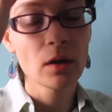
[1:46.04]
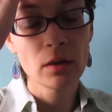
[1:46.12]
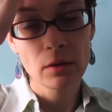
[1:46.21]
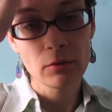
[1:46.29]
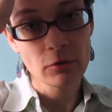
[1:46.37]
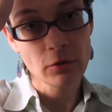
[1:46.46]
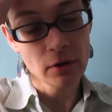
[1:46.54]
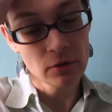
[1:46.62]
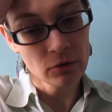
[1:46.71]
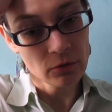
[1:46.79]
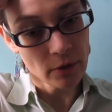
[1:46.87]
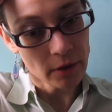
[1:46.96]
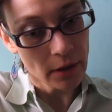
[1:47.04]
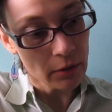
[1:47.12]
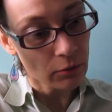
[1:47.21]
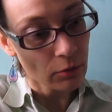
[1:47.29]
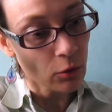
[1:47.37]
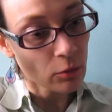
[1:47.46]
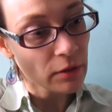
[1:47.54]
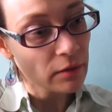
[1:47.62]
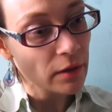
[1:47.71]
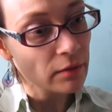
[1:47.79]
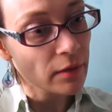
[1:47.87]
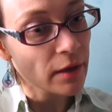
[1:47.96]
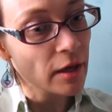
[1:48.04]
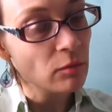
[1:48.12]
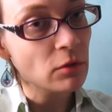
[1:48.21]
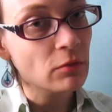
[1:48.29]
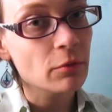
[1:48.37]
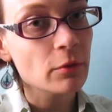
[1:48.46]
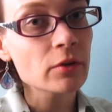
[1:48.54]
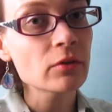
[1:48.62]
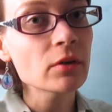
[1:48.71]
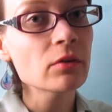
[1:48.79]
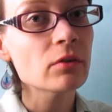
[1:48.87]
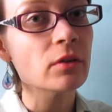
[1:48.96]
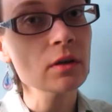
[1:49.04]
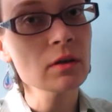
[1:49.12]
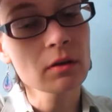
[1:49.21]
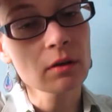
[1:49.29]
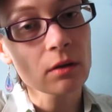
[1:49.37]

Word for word: They've straight out told me that they hate me for existing.